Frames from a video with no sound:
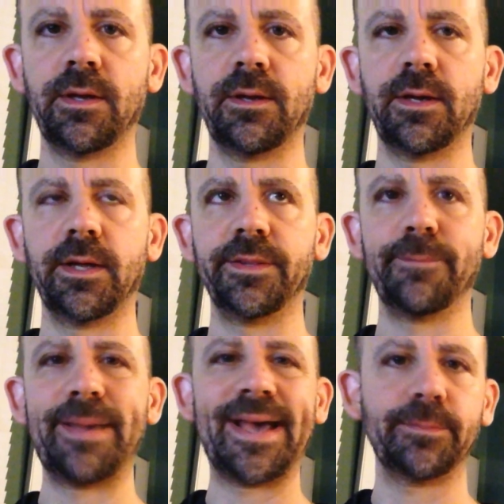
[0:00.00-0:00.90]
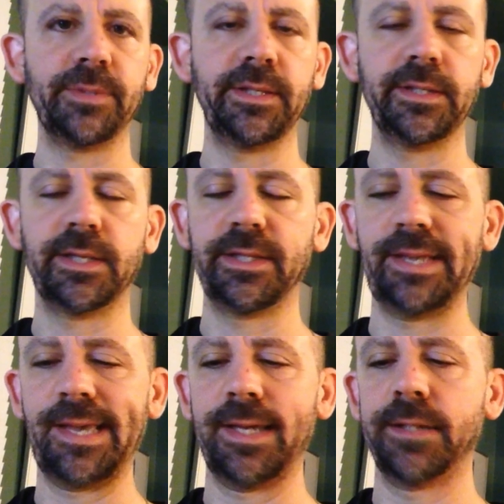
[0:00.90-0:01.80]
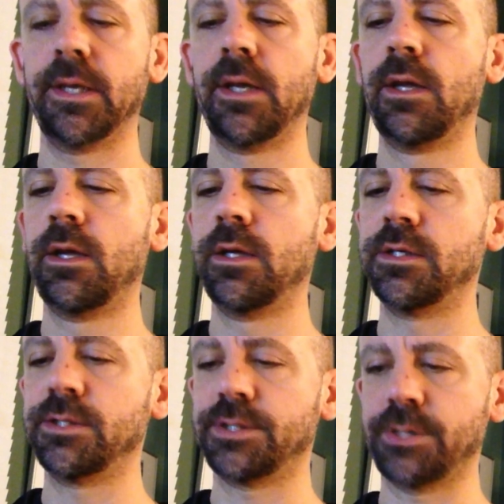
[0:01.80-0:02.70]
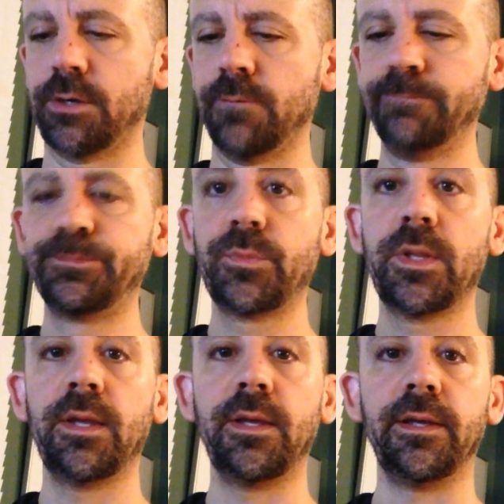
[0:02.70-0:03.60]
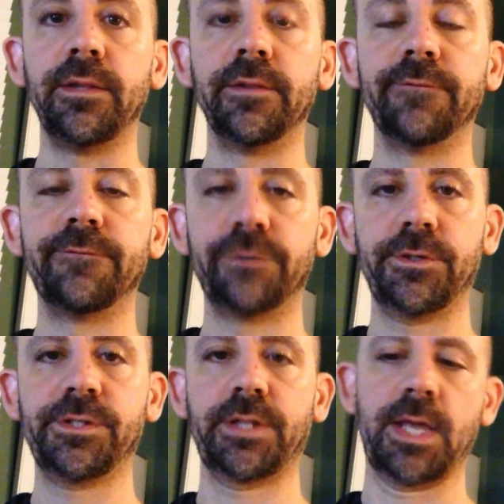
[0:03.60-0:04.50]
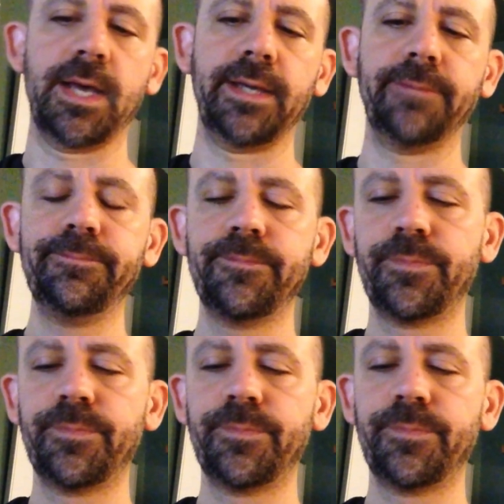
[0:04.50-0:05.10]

on the backbeat on the end. So in the first line,